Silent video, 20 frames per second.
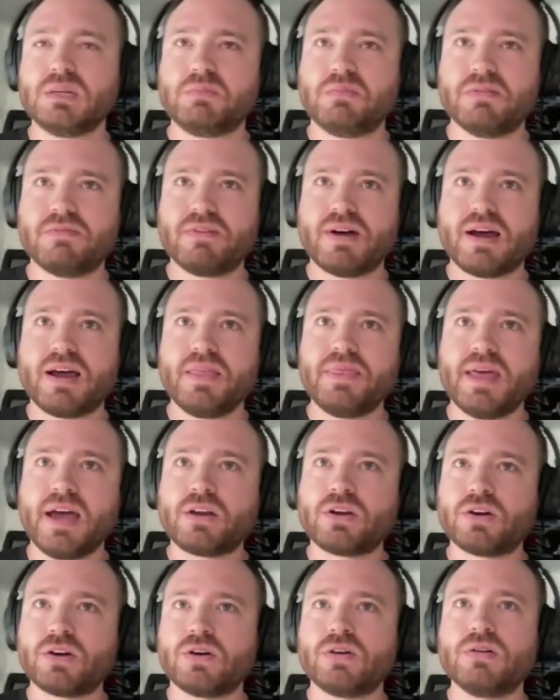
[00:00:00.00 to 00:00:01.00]
to provide
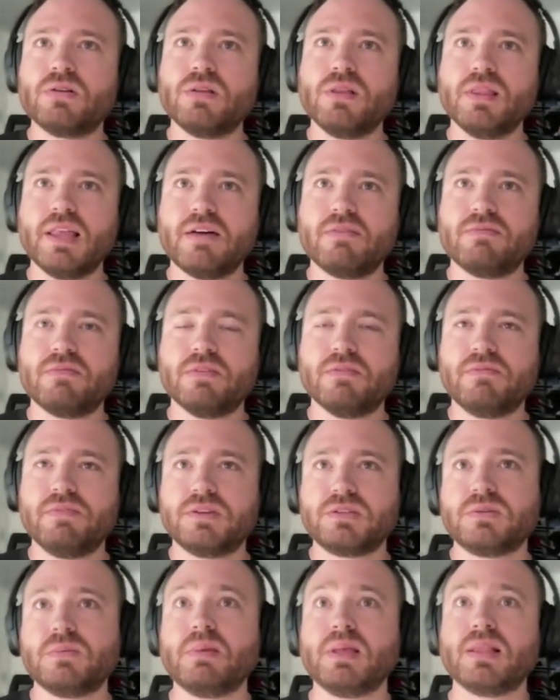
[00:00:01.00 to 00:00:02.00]
that kernel level
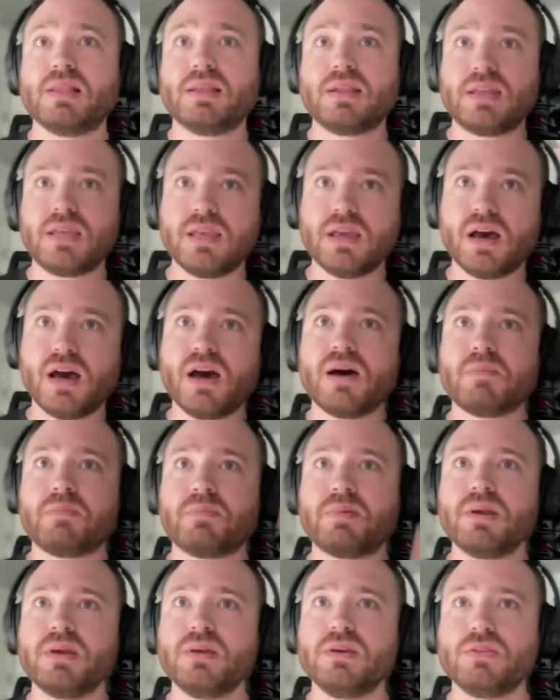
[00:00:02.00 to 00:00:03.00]
visibility
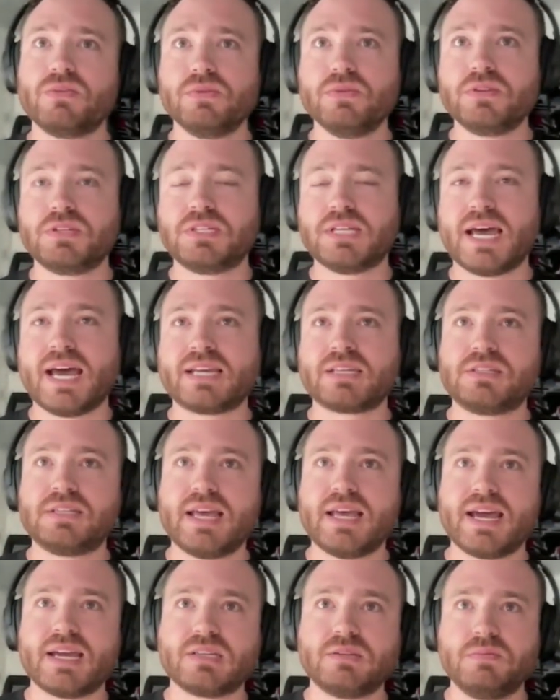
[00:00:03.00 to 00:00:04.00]
up through the tech
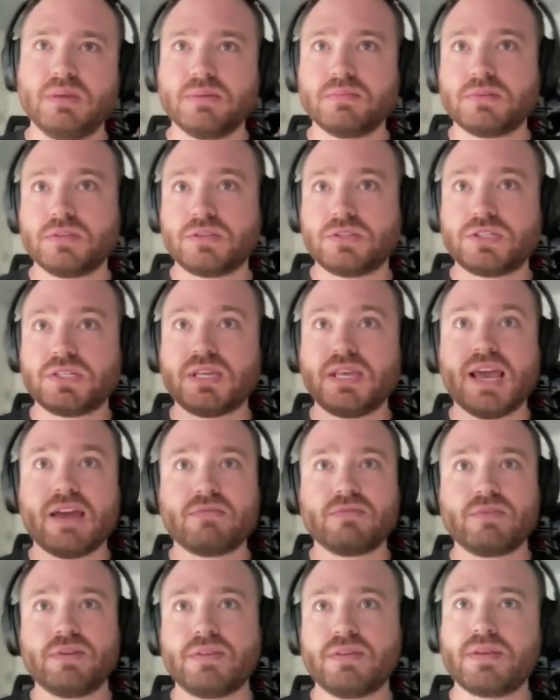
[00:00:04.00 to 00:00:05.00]
stack to be able to see
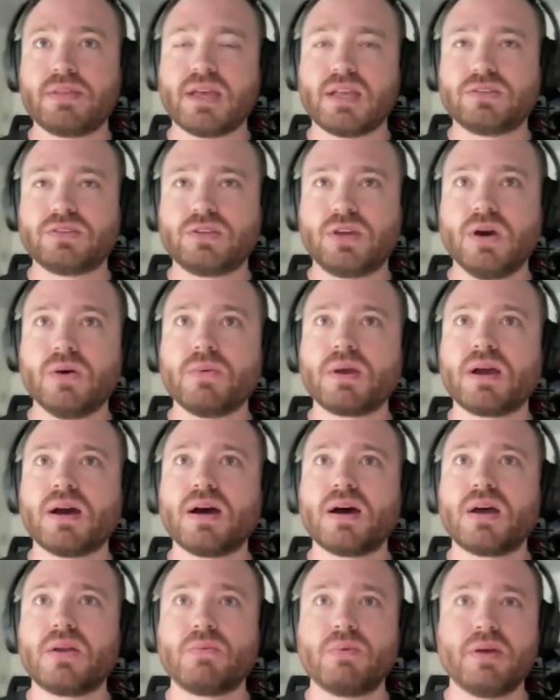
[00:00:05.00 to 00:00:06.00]
everything that's going
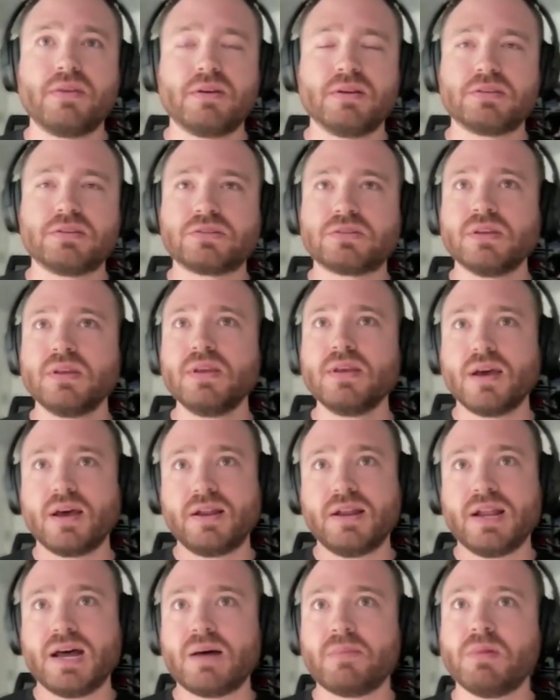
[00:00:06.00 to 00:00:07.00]
on, whether it's
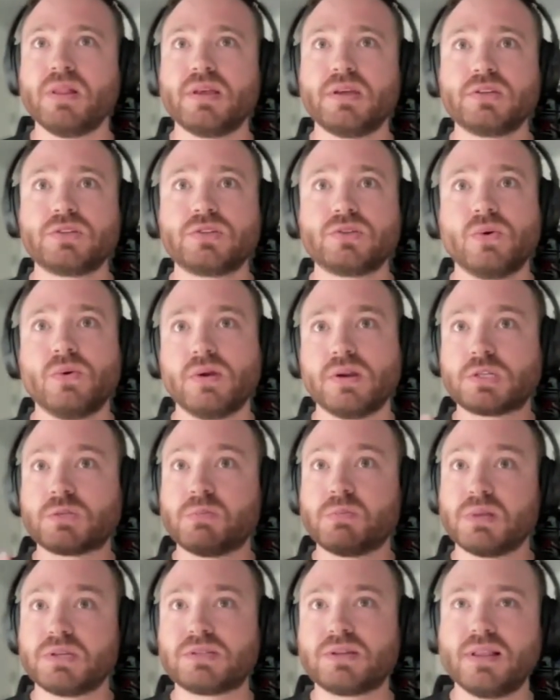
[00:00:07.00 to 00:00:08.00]
anomalous or
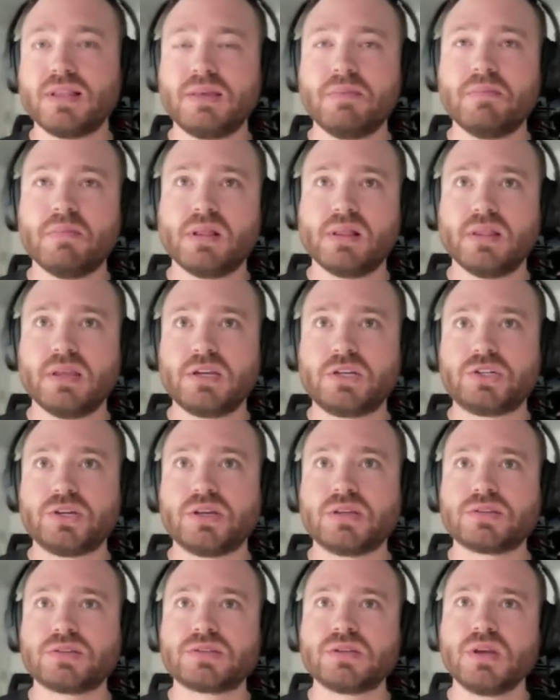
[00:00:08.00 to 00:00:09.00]
explicitly
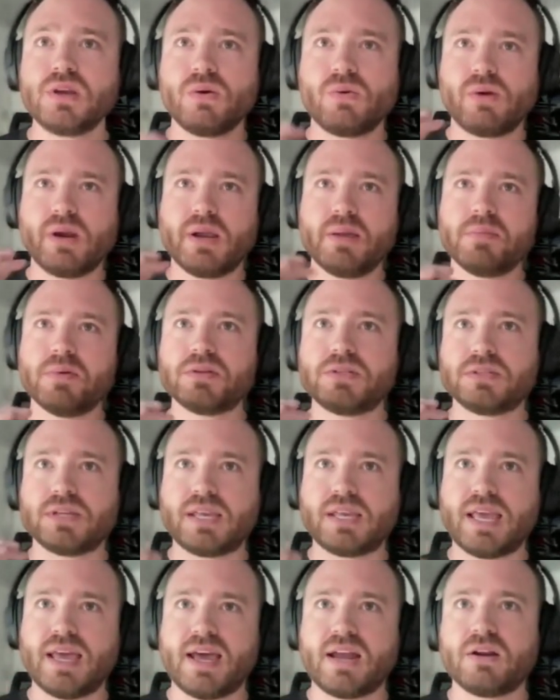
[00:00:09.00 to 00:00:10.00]
malicious. We're able
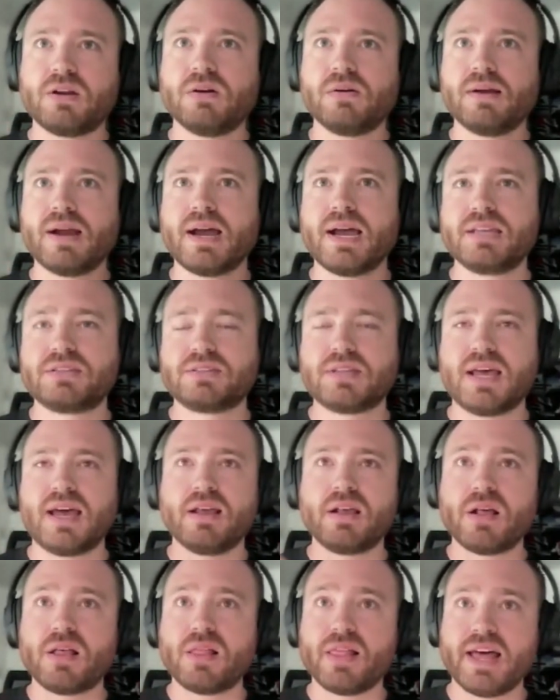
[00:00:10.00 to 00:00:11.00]
to categorize
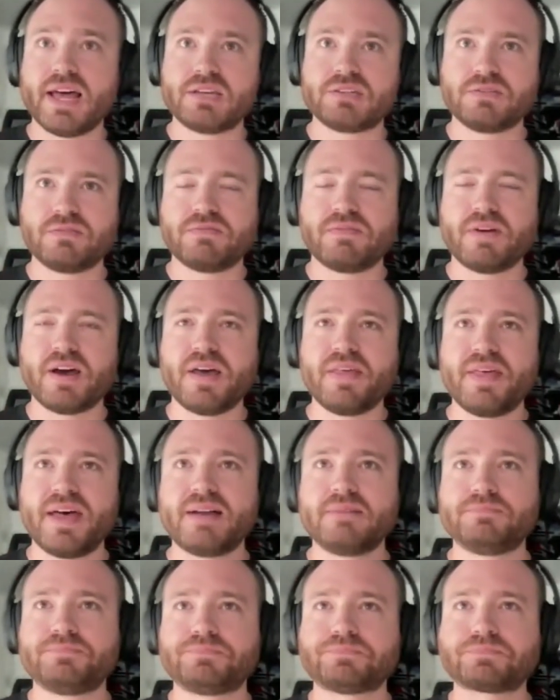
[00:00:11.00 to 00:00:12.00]
that, classify
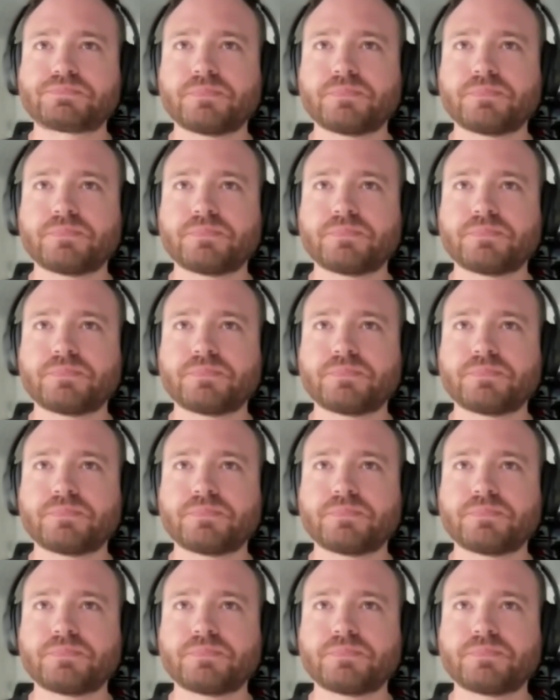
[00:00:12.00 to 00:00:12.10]
that